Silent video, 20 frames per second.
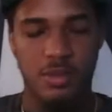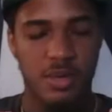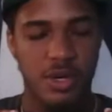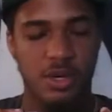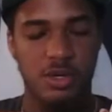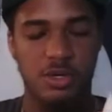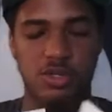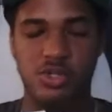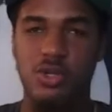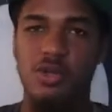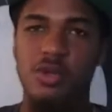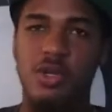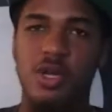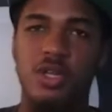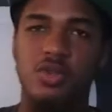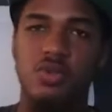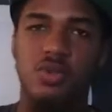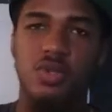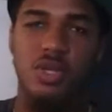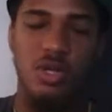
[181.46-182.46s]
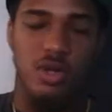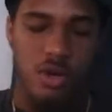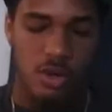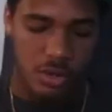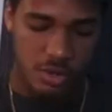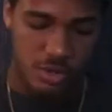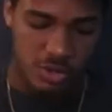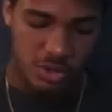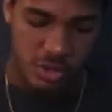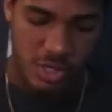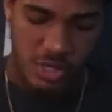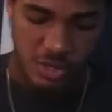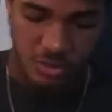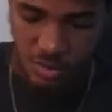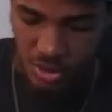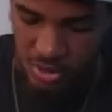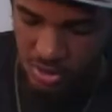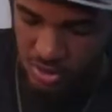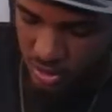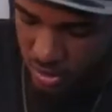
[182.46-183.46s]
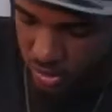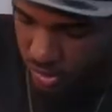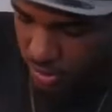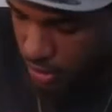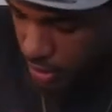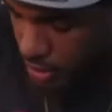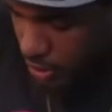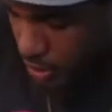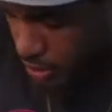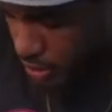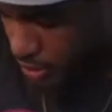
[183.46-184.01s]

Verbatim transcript: I'm not going to show you guys what they are because you guys might steal it.